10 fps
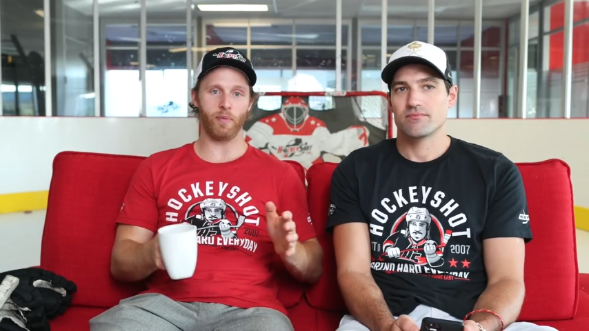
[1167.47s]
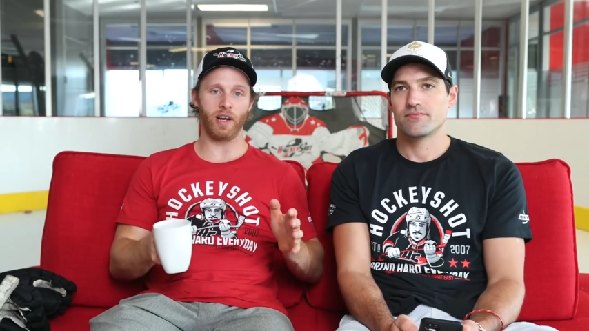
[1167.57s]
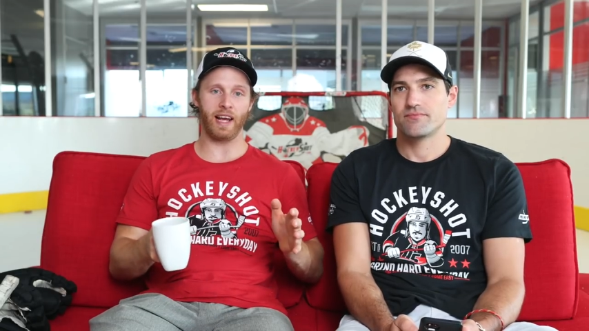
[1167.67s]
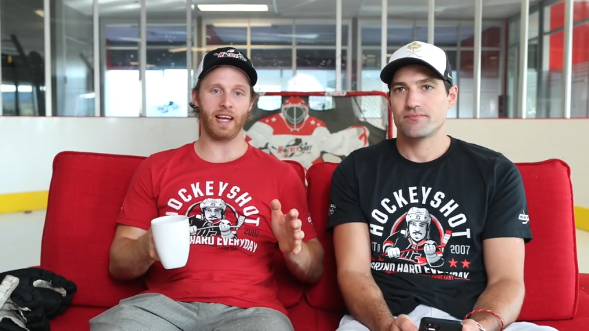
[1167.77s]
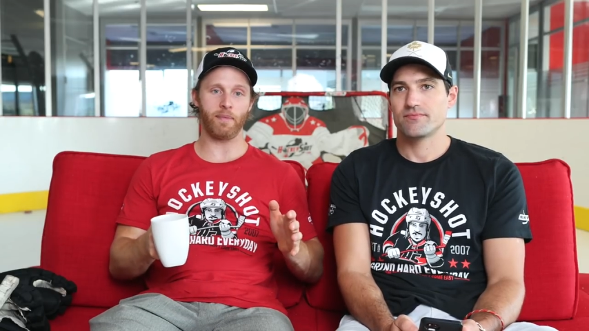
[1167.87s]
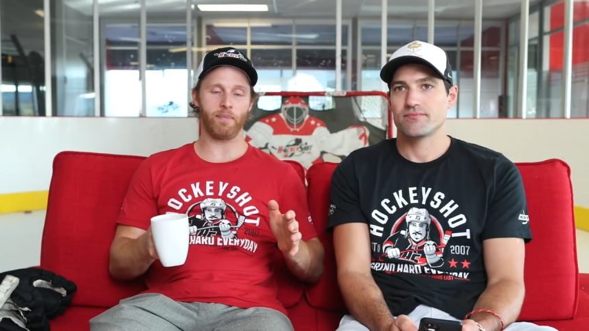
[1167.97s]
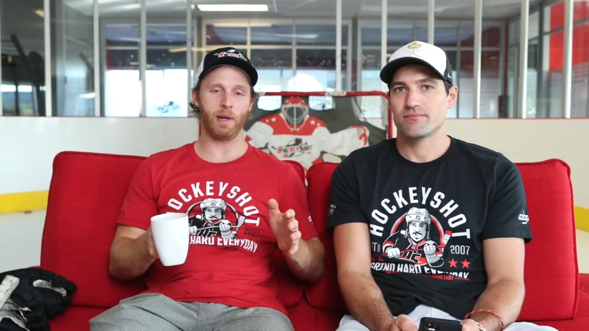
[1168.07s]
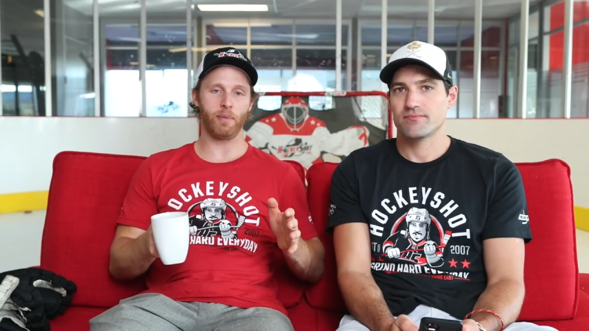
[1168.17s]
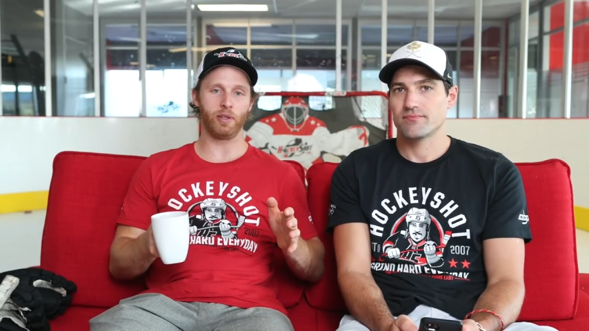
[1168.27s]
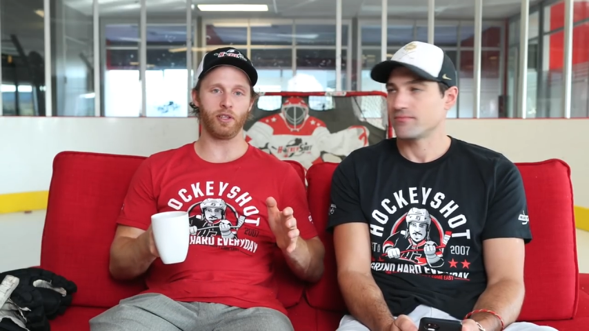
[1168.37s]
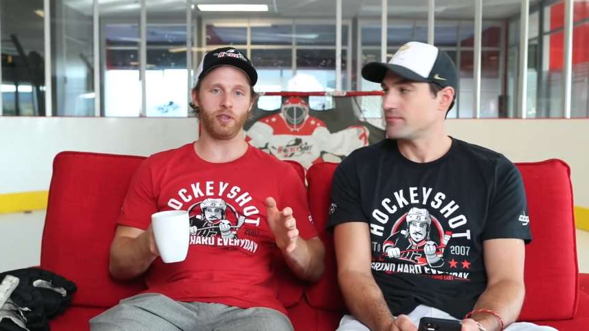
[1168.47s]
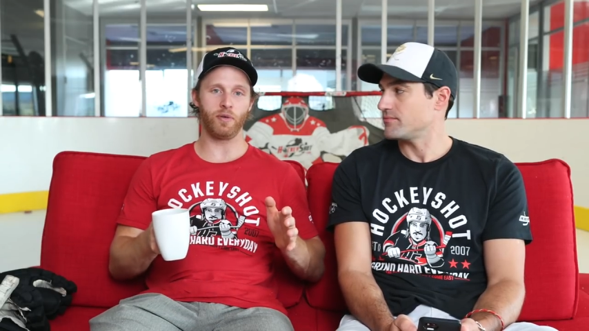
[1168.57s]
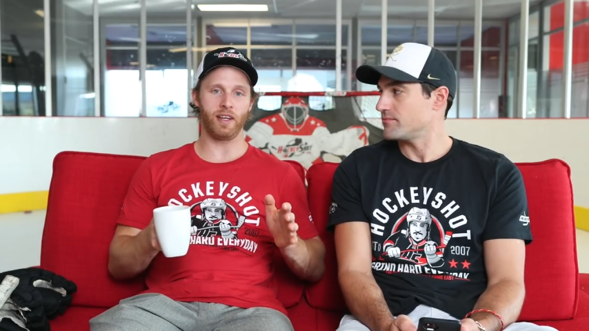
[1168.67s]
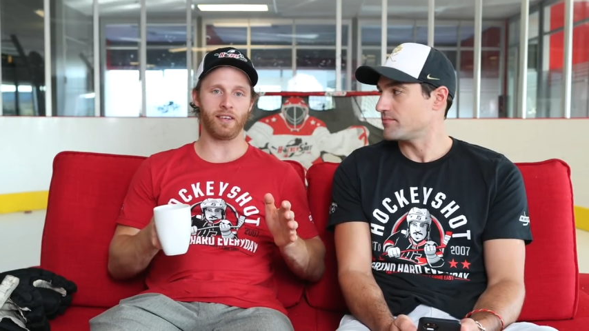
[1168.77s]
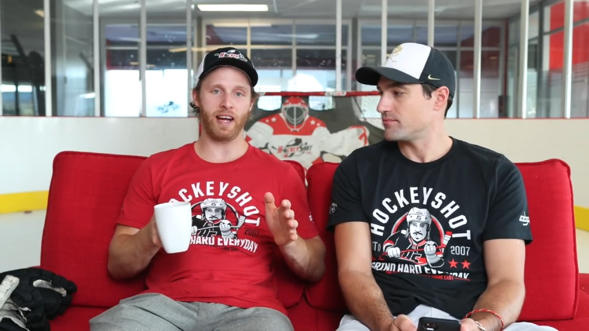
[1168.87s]
Speaker 1: What I get people to do
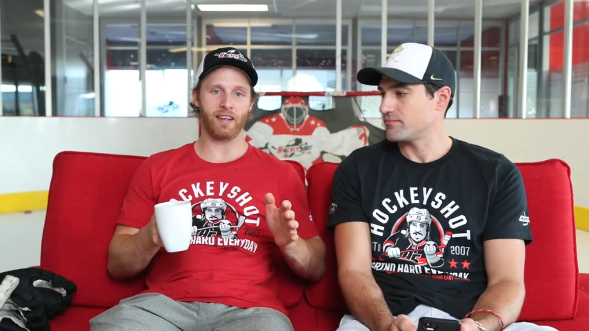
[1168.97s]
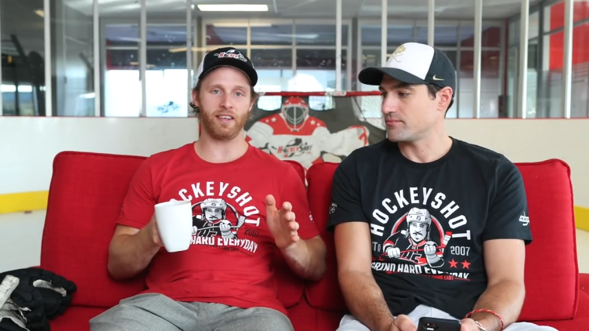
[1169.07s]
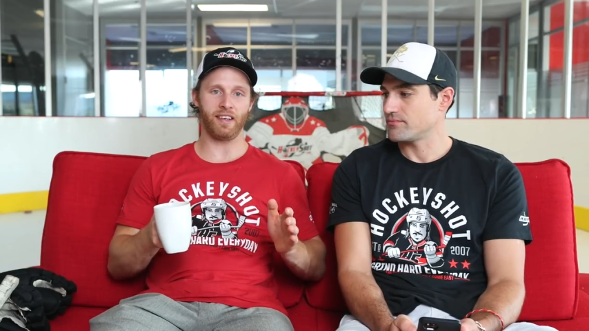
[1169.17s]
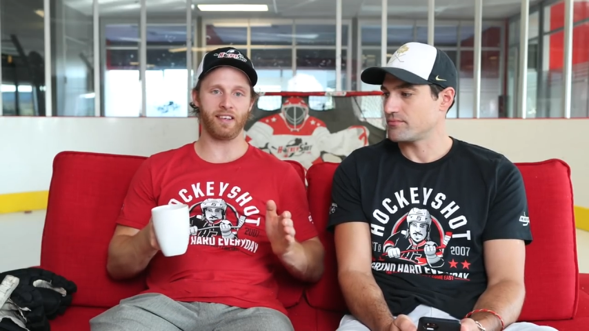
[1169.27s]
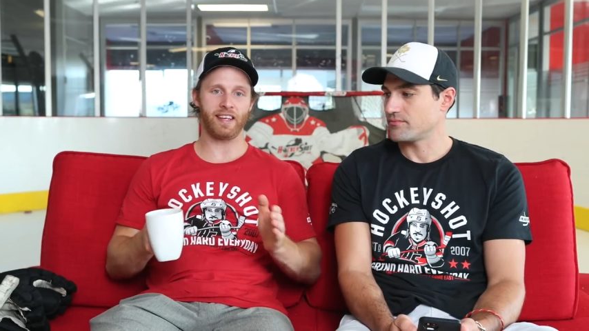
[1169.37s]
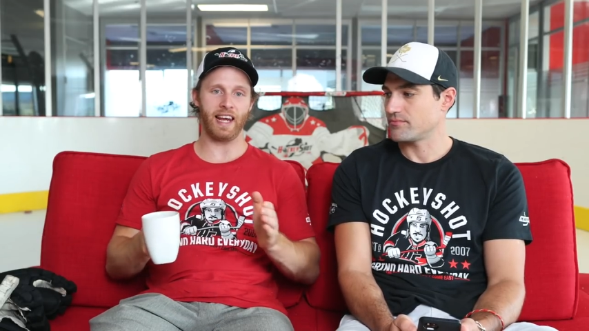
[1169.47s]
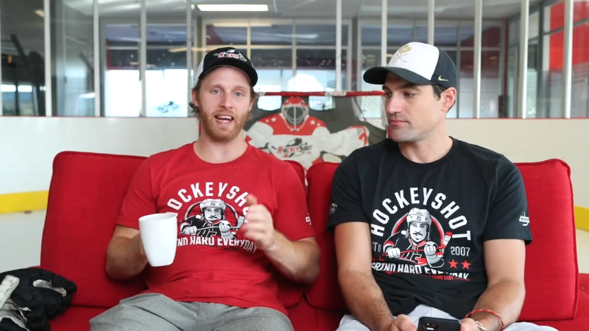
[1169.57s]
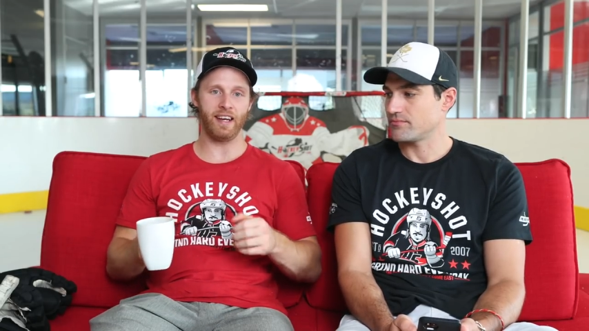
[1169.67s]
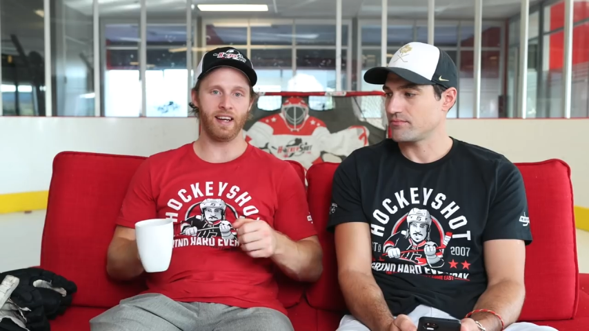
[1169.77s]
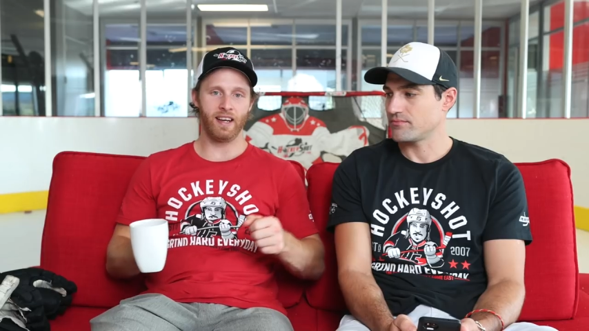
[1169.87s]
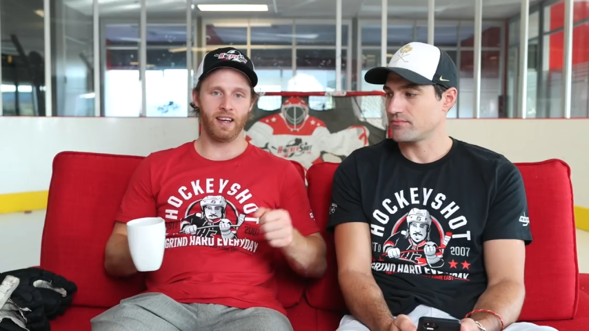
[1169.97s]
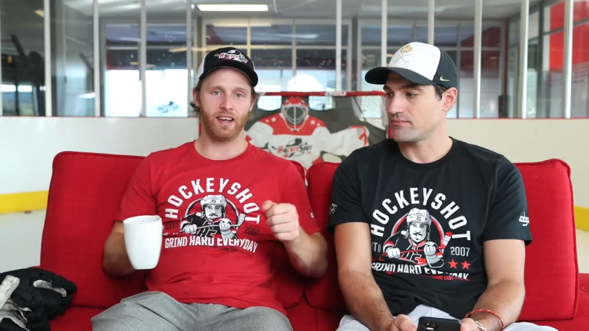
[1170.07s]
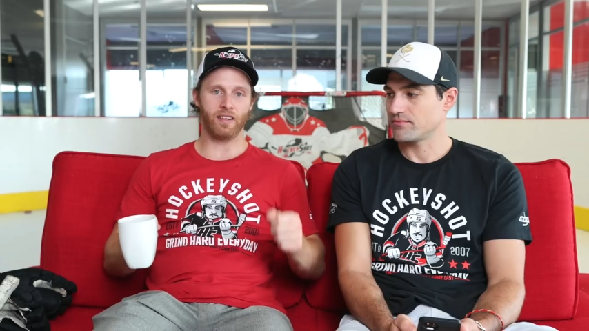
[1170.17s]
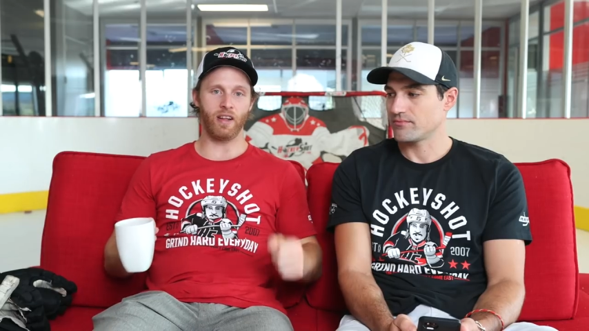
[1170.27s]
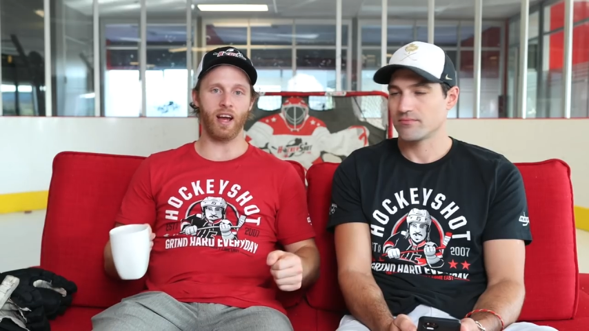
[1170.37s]
is actually skate
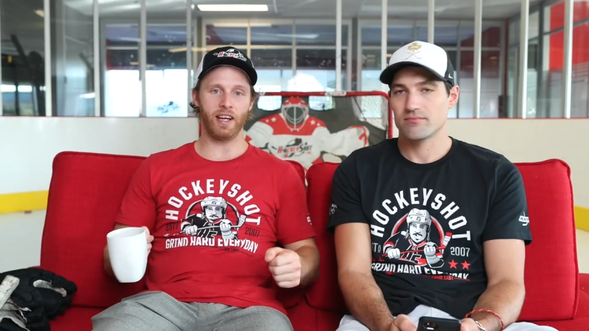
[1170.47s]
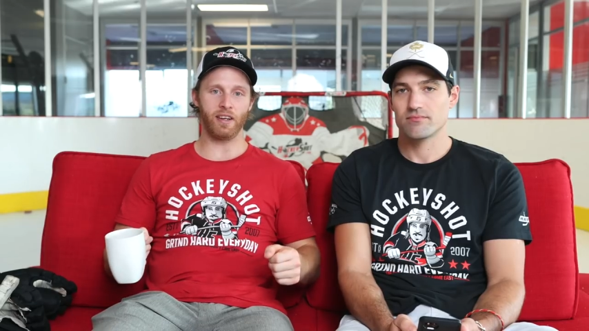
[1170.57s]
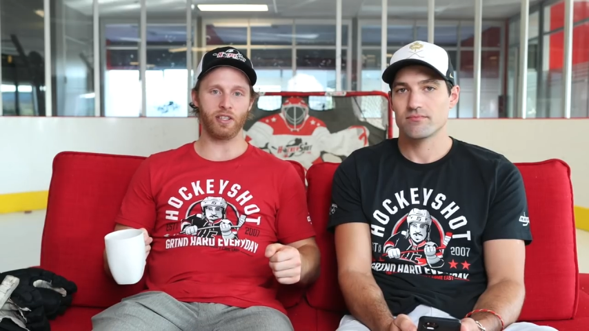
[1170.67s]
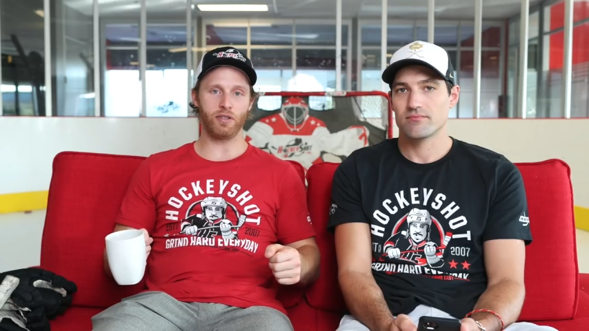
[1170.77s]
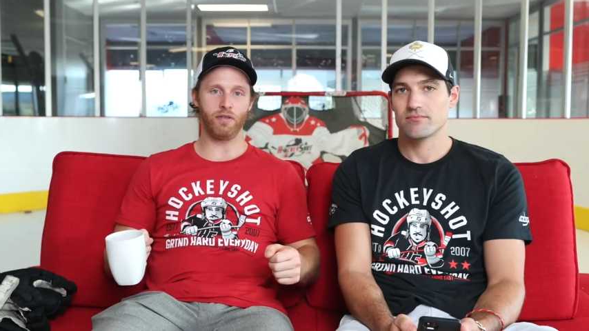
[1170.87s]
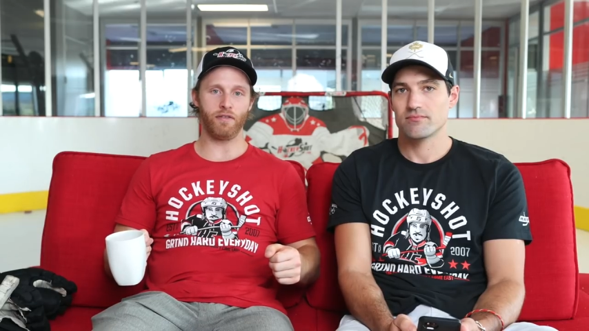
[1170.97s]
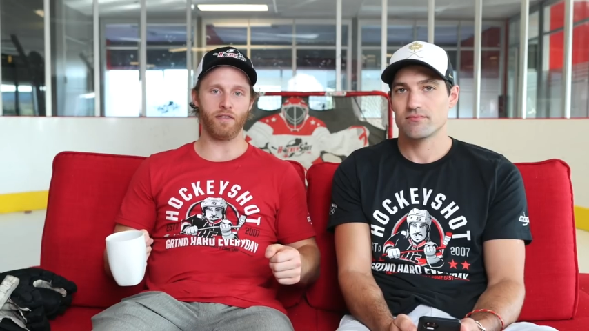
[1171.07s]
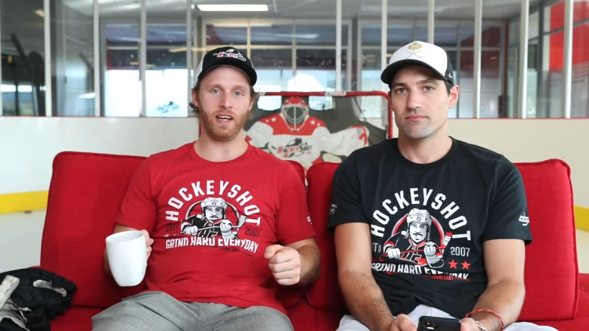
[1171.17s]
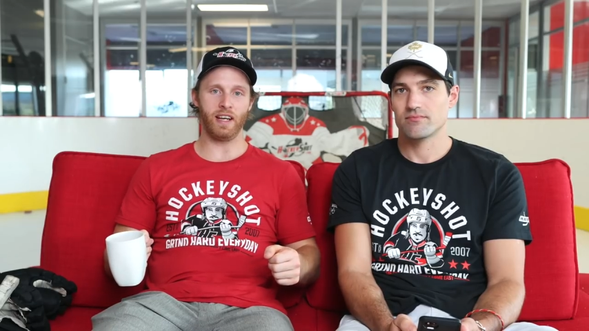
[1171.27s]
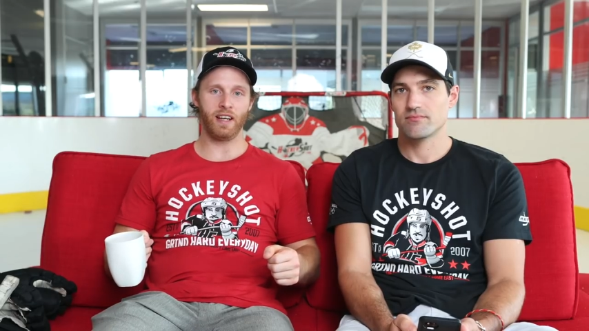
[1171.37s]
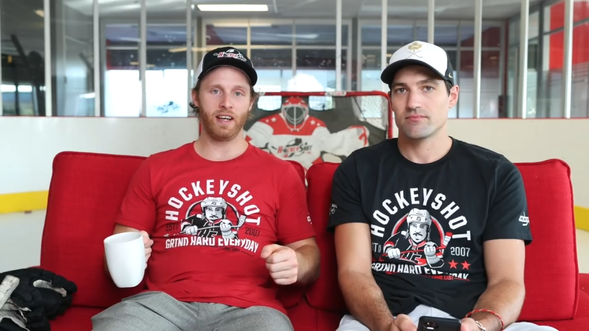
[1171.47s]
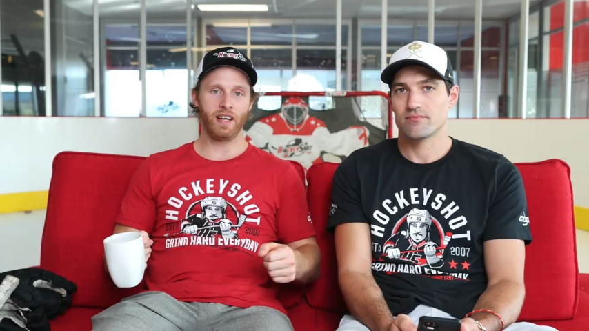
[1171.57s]
glide on two feet,